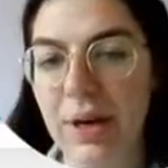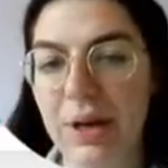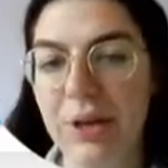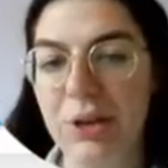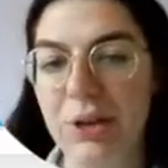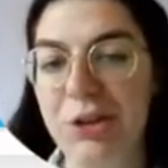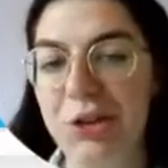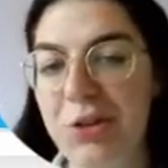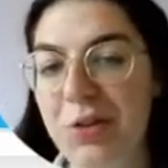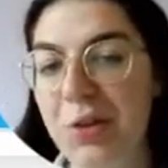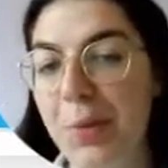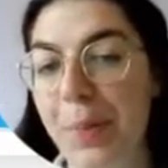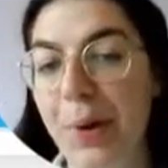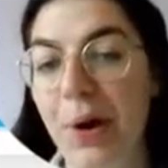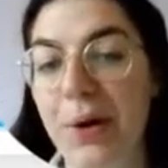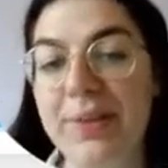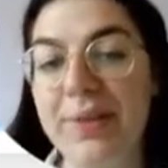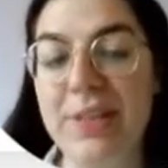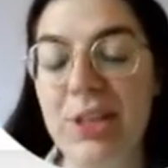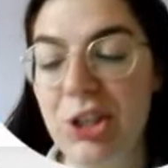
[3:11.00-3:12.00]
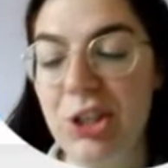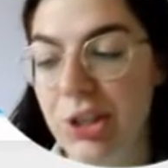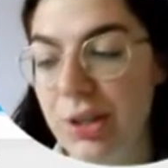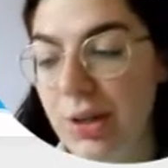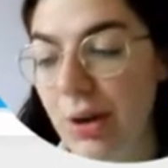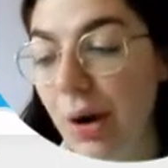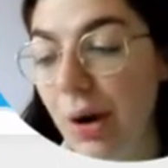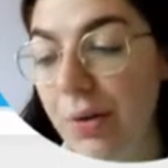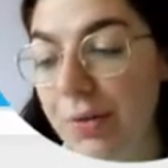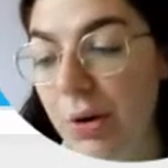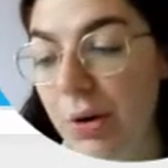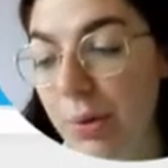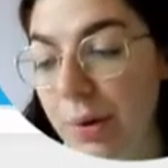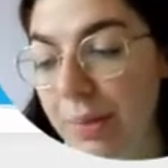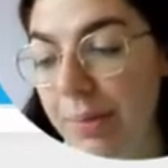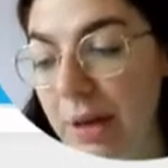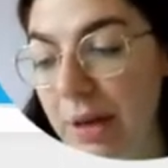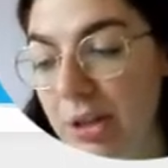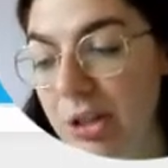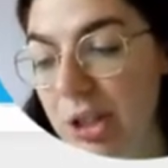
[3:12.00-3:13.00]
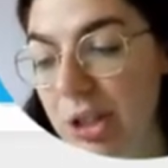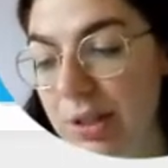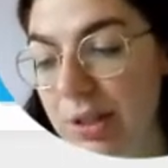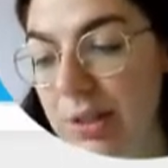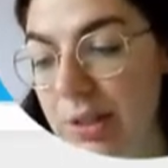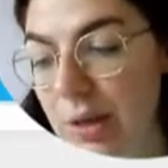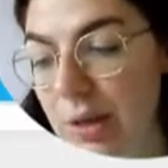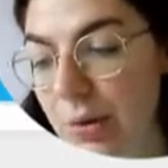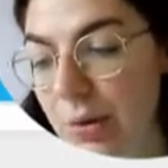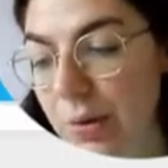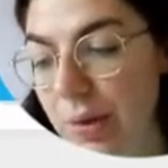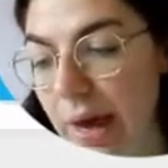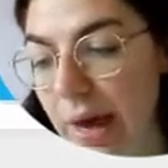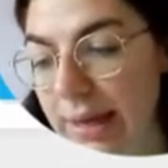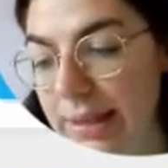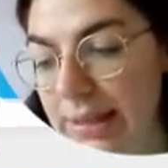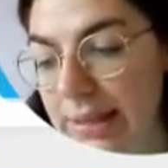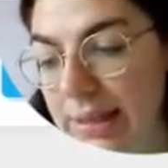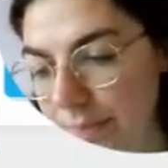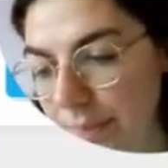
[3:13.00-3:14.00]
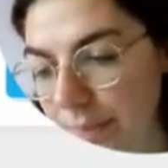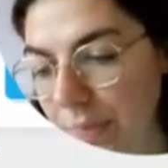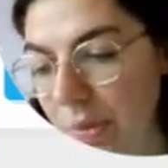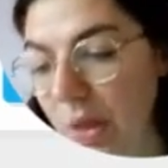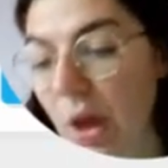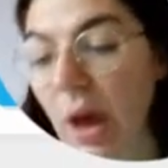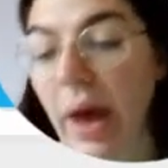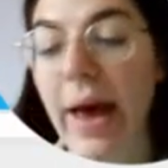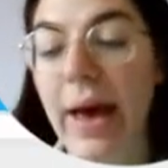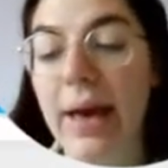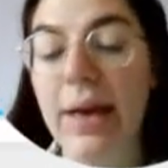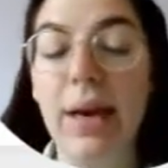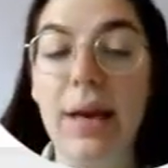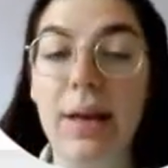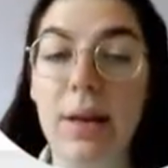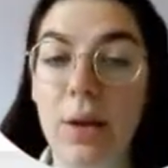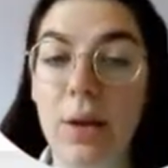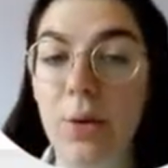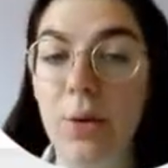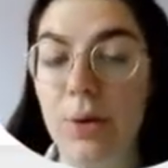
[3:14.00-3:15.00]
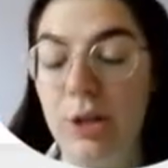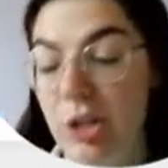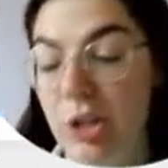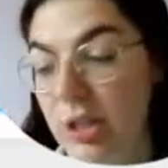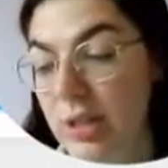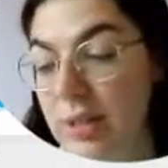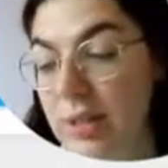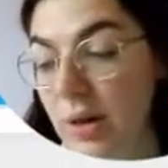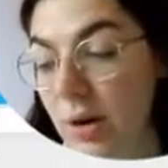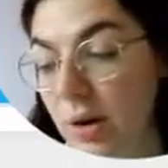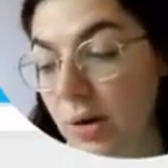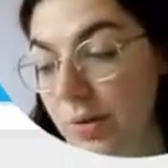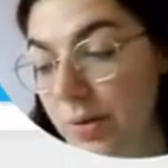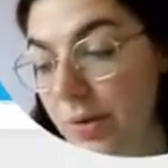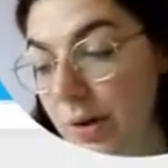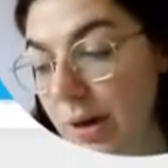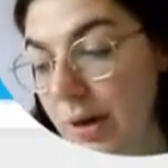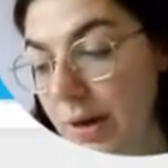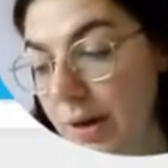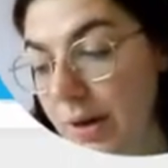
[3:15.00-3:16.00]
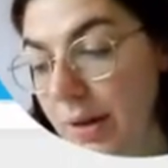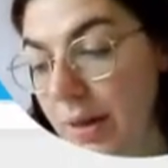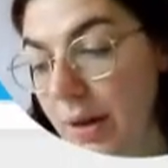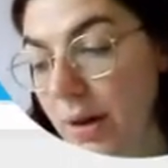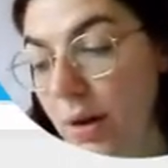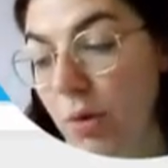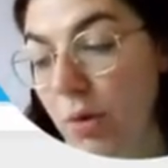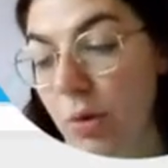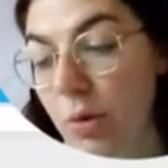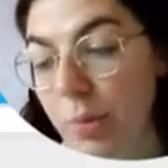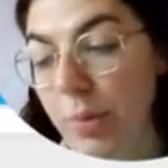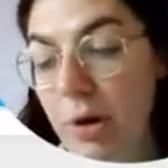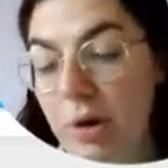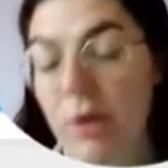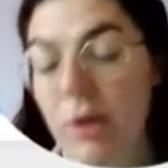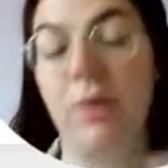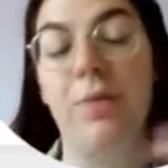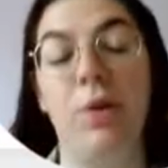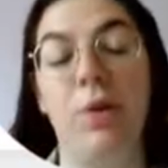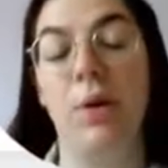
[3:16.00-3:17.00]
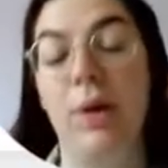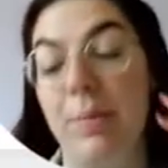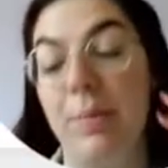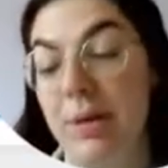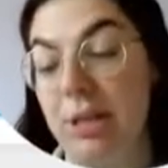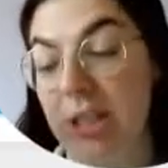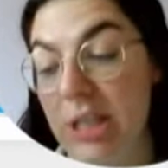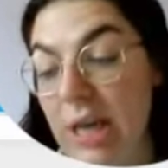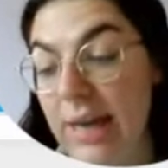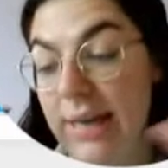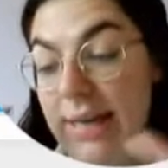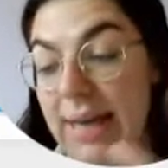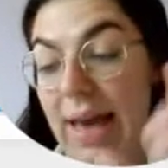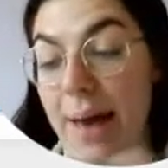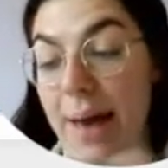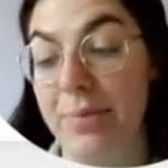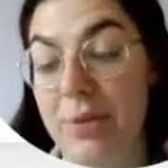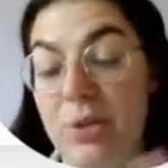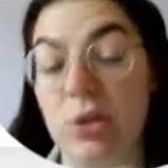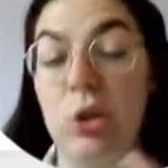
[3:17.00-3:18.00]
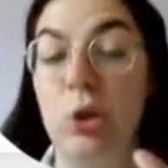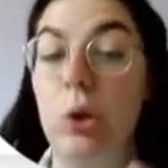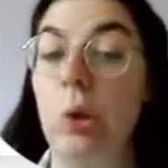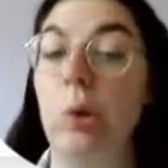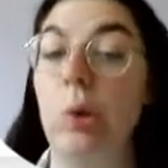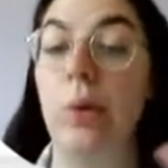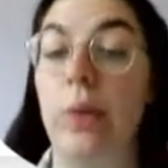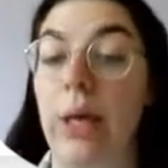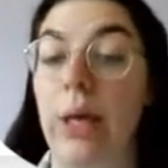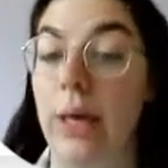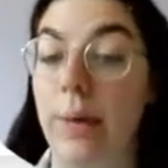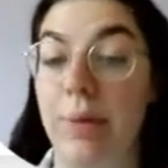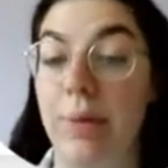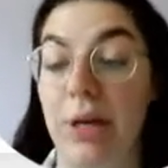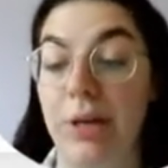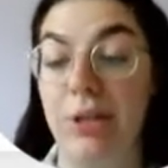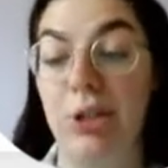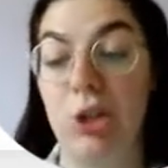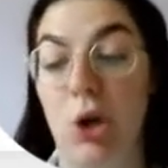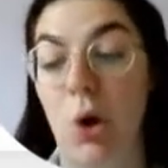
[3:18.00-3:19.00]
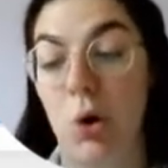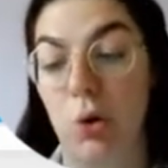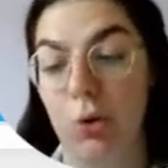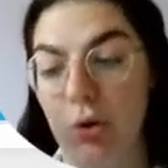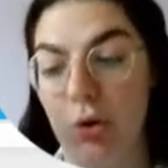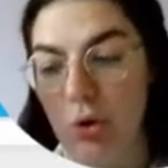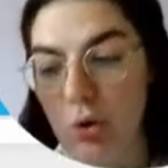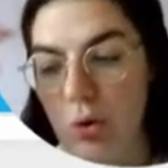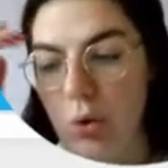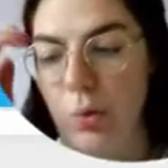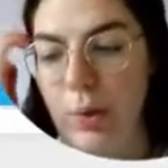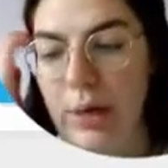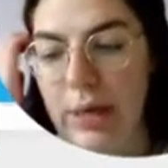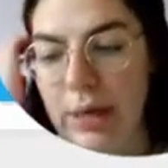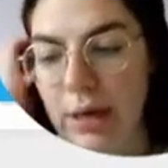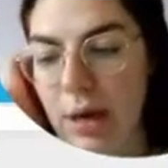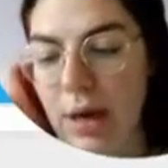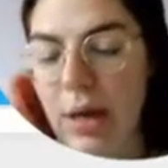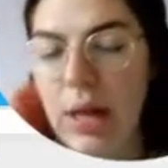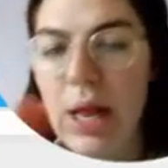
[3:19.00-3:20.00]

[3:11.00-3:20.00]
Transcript: you choose the position of your image so that the high and low edges of uh, the lower part of your image adapts to the image on screen.